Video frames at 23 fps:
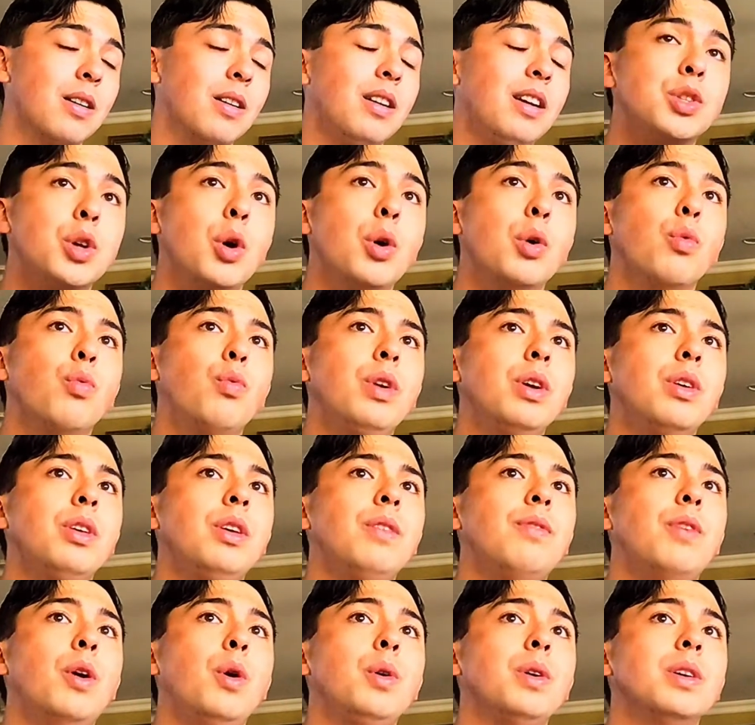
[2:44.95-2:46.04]
So it really
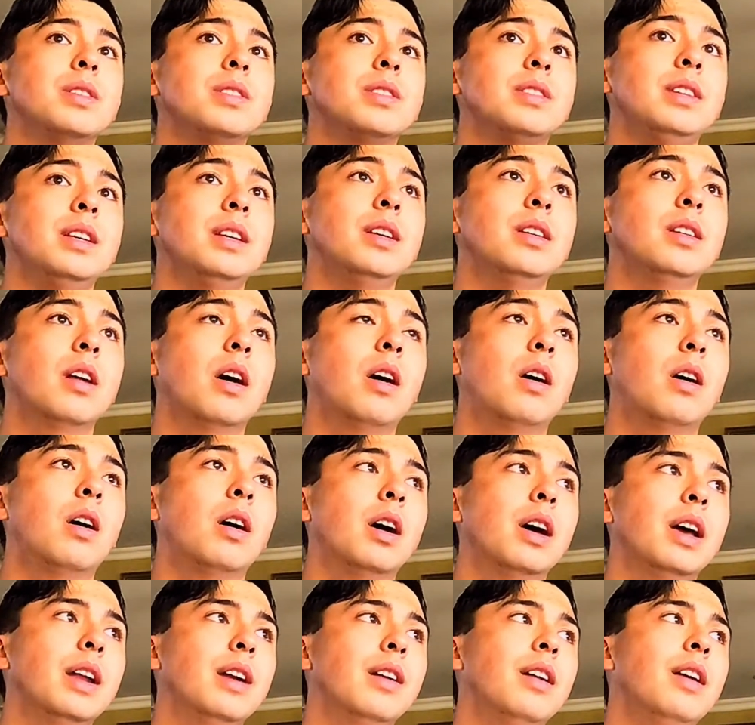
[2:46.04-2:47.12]
focused in
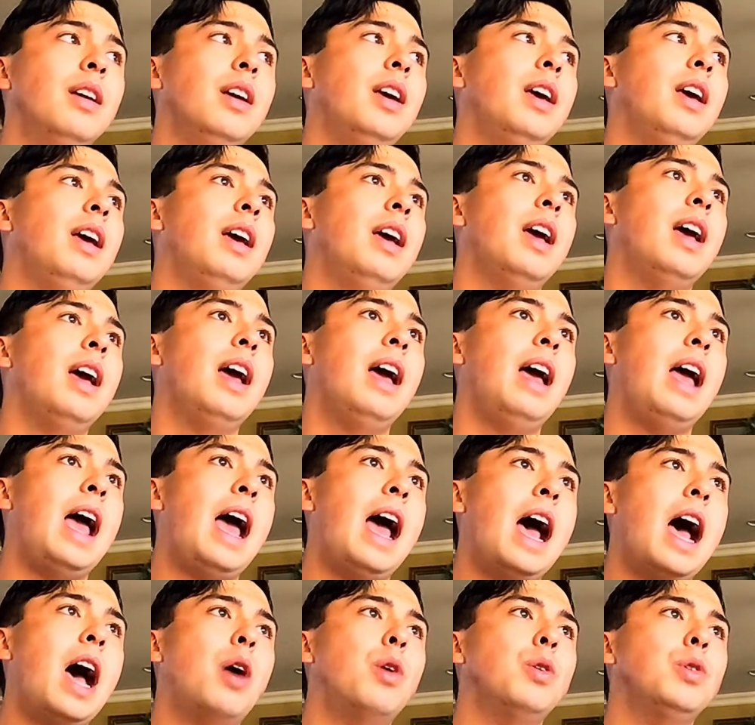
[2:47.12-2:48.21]
on
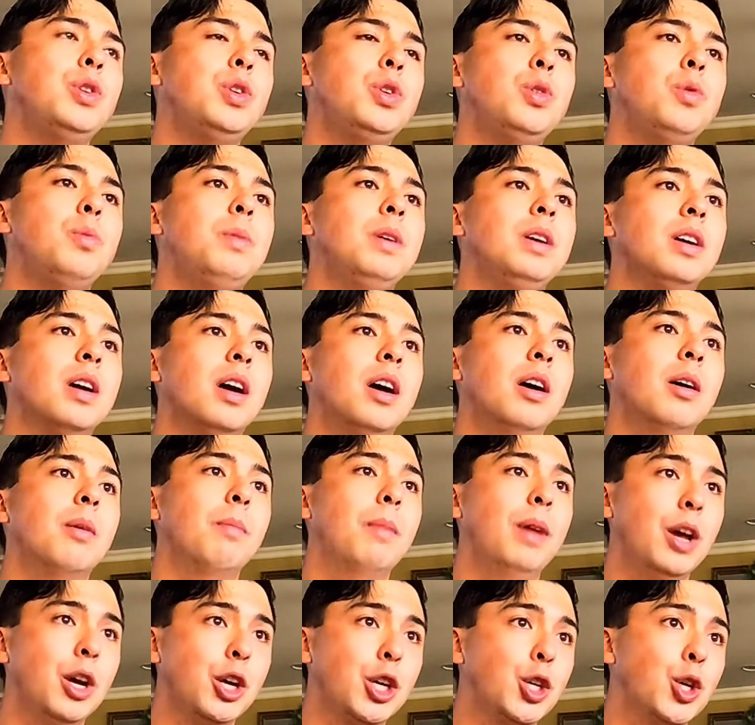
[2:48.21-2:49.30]
how do you
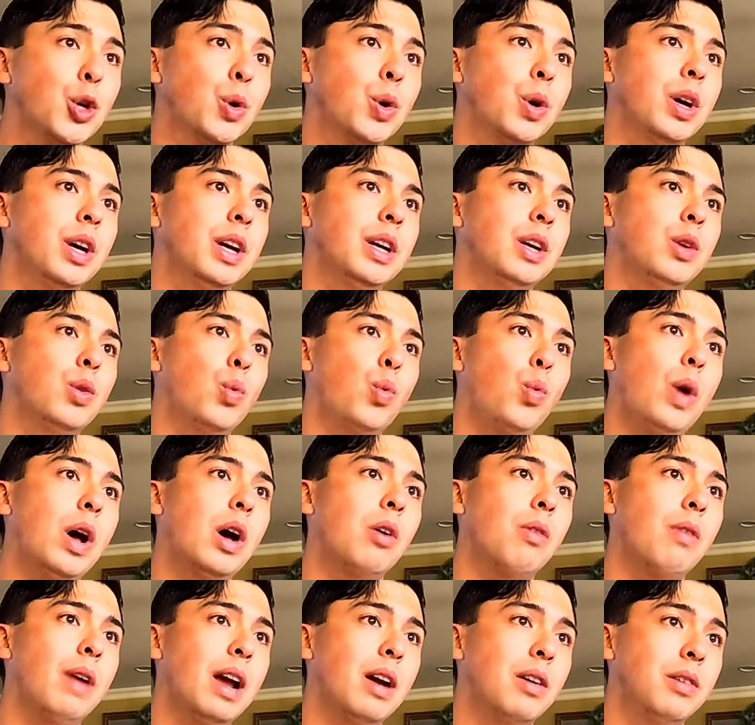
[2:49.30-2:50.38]
become a good,
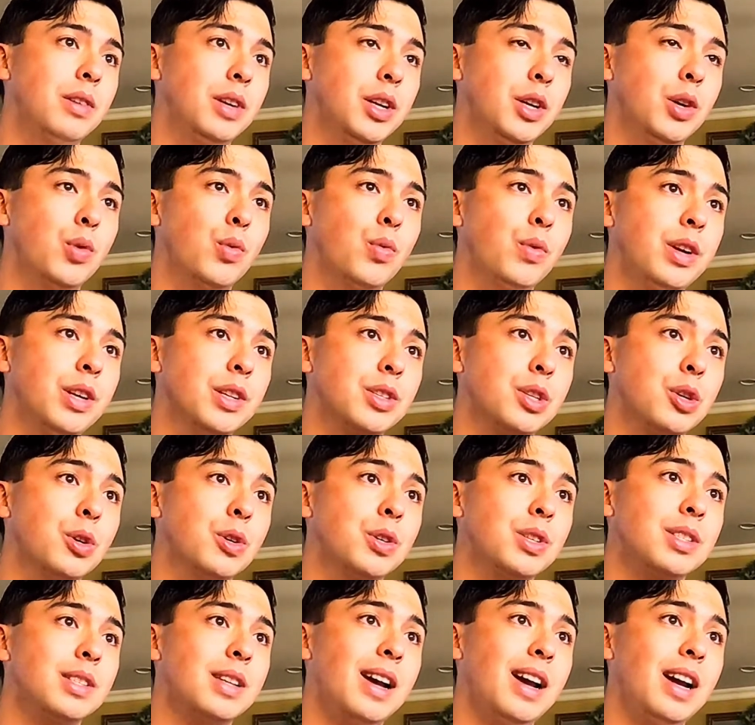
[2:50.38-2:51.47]
well-rounded research
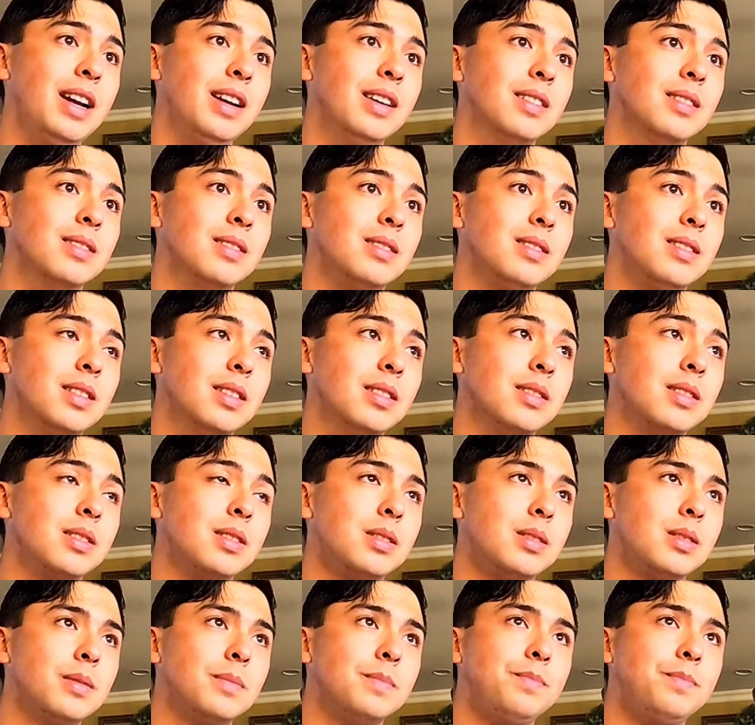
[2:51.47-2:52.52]
scientist.